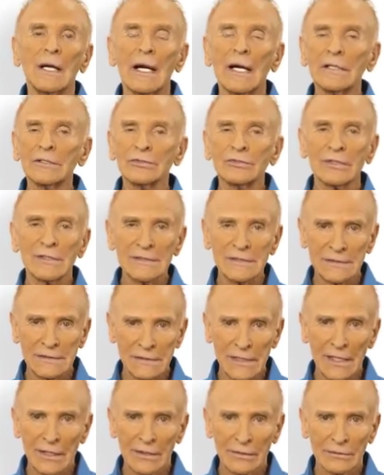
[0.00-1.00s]
I trust
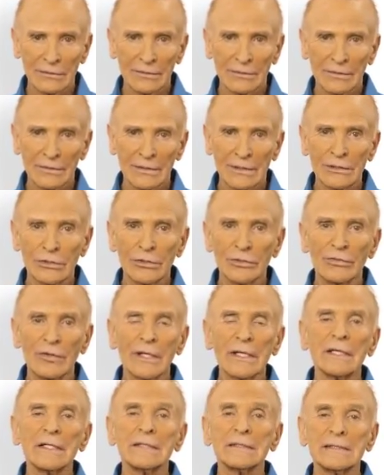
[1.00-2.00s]
now that you're
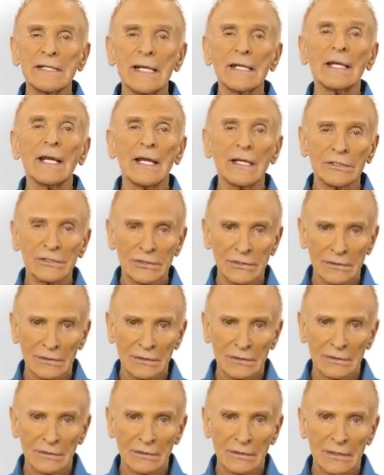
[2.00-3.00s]
ready to take action
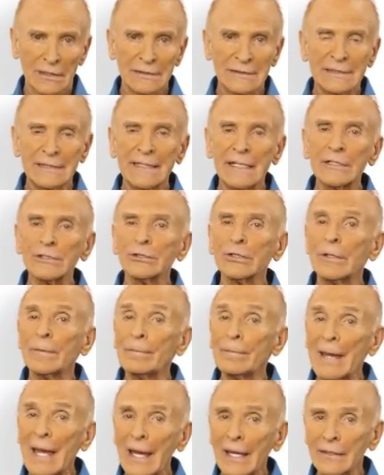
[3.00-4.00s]
and to get your
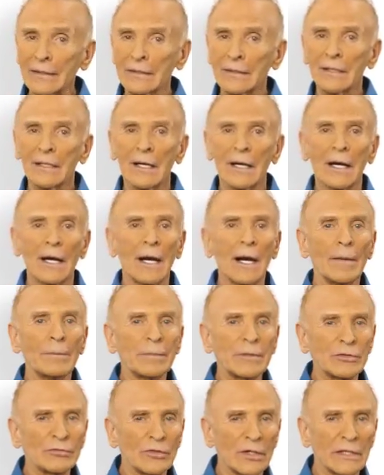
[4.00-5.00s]
MAT
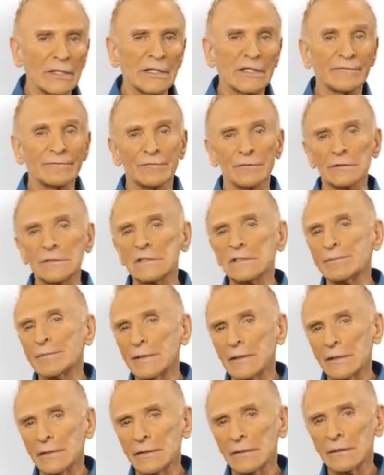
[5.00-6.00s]
up and running at full
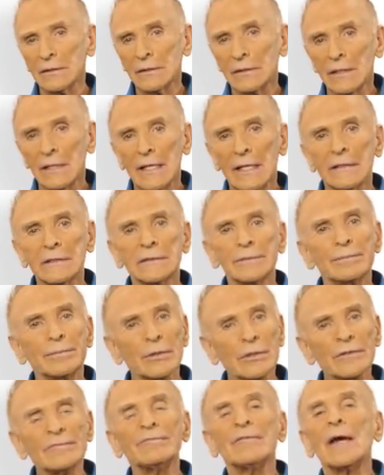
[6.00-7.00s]
speed, and to
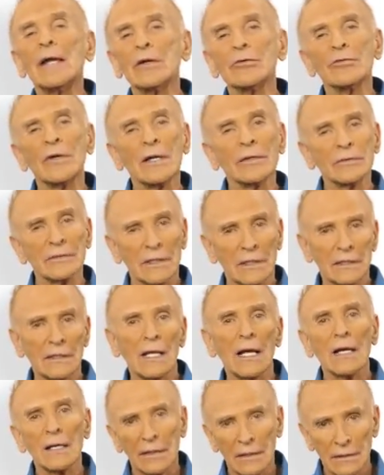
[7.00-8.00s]
burn fat around the
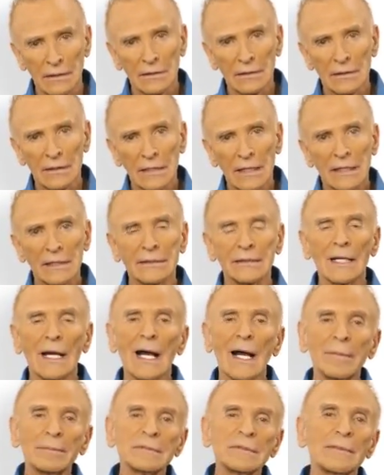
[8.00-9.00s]
clock, and to
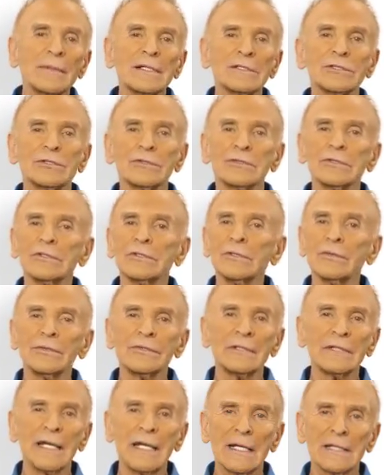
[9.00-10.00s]
optimize your
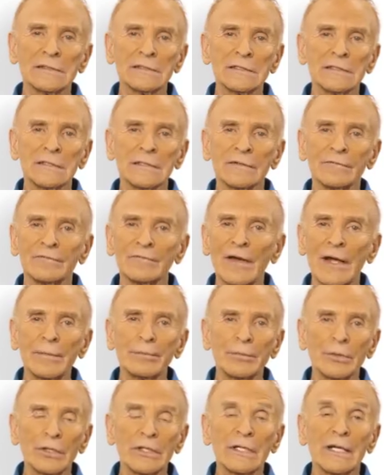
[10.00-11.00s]
youth-enhancing and
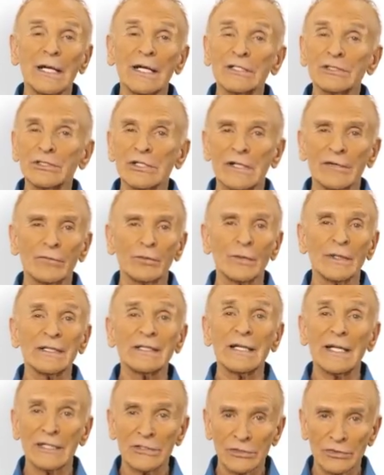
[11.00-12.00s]
fat-burning IGF-1
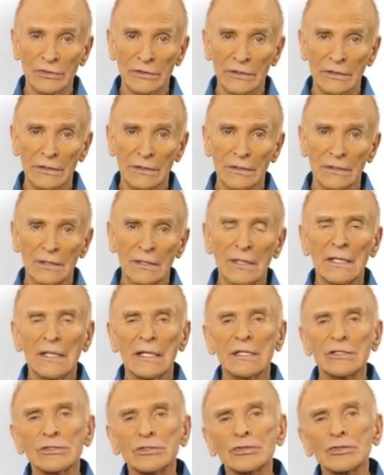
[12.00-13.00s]
naturally,
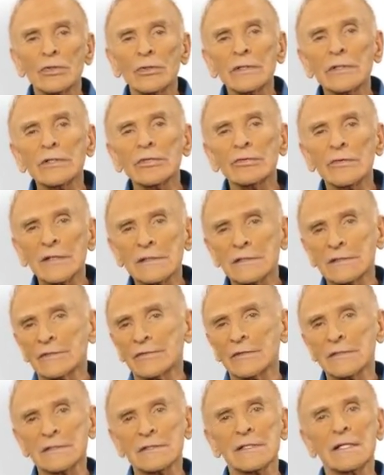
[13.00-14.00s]
and join the rest
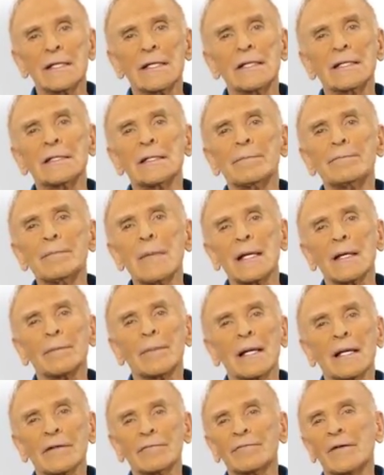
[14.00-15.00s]
of us in the
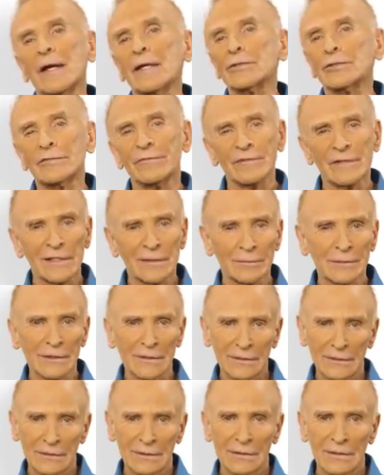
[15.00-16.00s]
Metabolic Factor
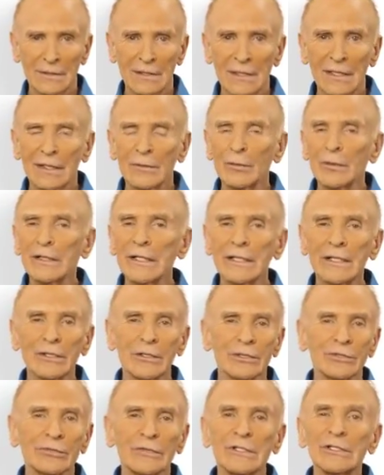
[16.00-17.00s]
family. And we're here
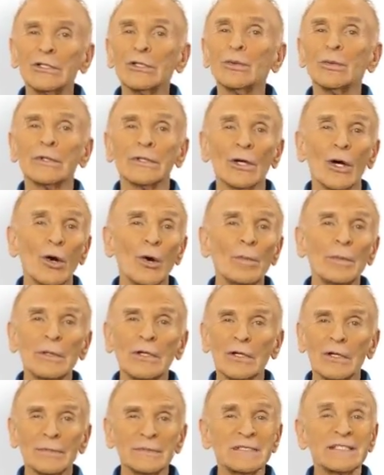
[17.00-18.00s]
to greet you with
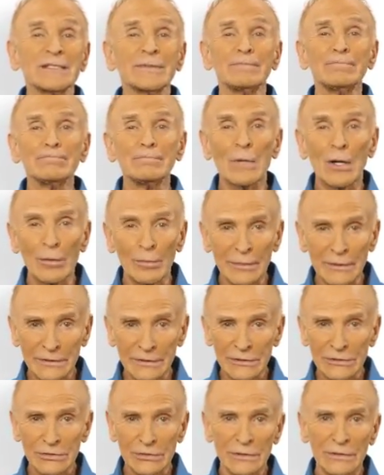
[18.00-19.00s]
open arms the moment
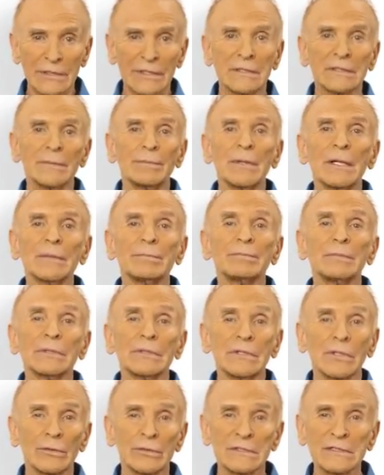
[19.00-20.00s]
that you click the button
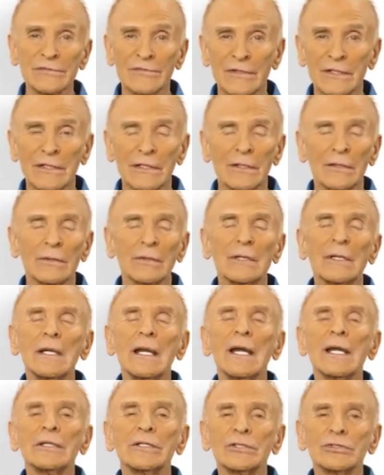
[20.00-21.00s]
below this video
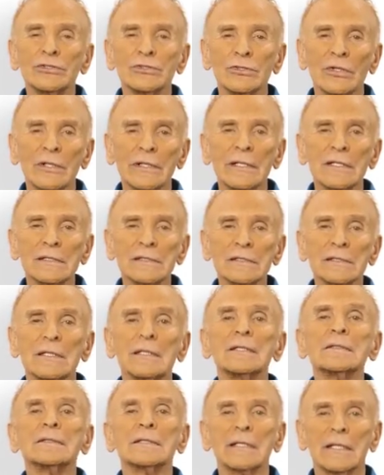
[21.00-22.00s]
and you join us
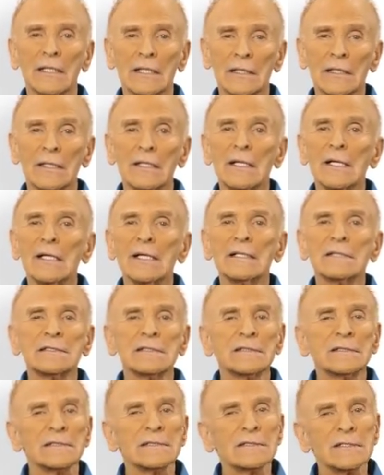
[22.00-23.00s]
today. It's
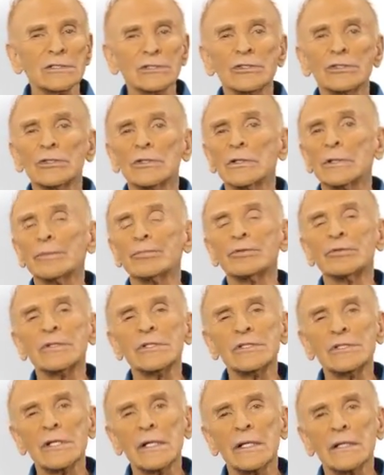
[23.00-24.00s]
a decision you'll
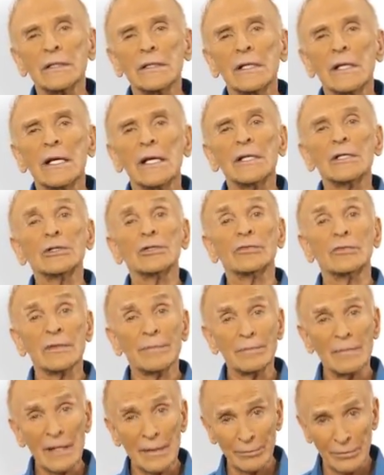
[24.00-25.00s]
appreciate and you'll
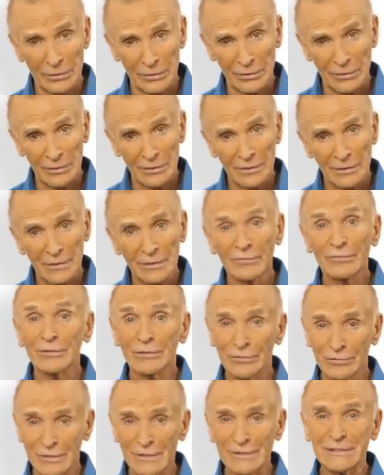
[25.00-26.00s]
remember for
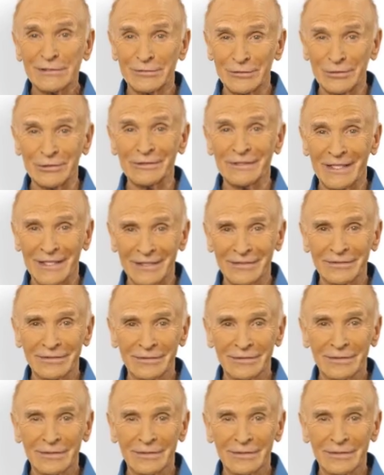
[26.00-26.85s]
the rest of your life.